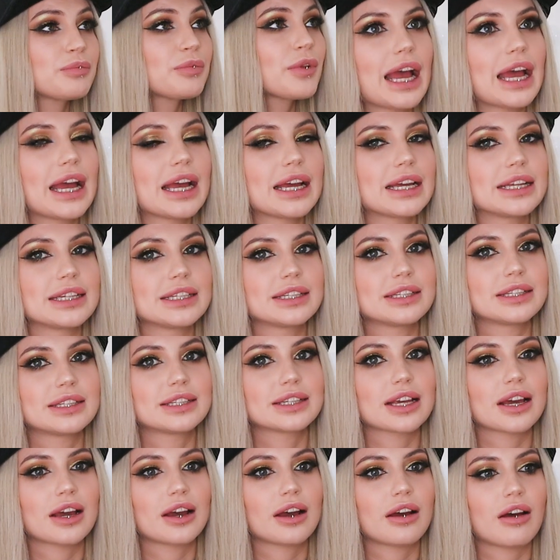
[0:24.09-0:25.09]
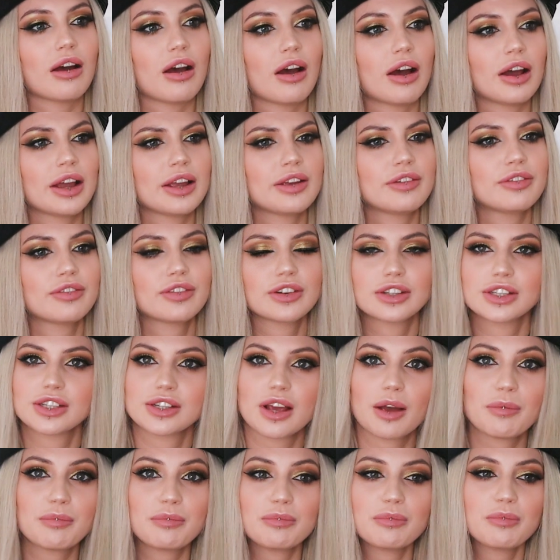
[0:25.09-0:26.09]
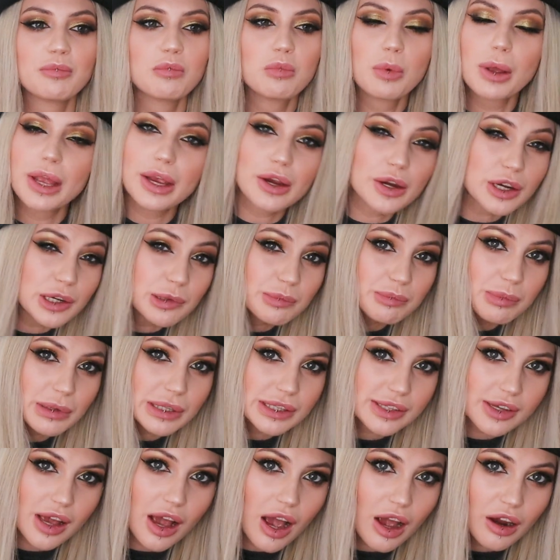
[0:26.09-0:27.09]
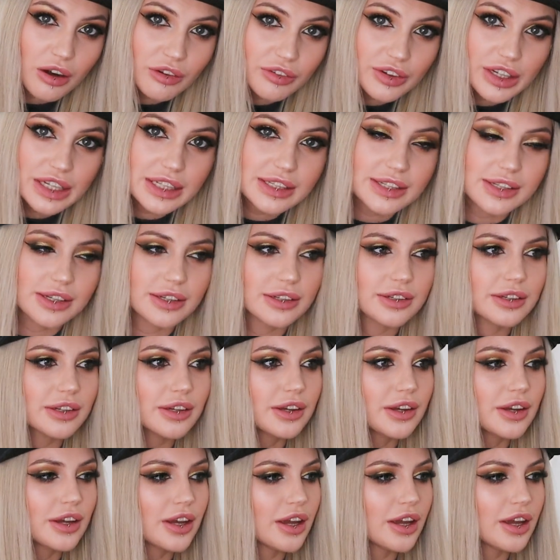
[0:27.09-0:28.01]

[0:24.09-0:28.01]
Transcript: And I, for some weird, bizarre reason,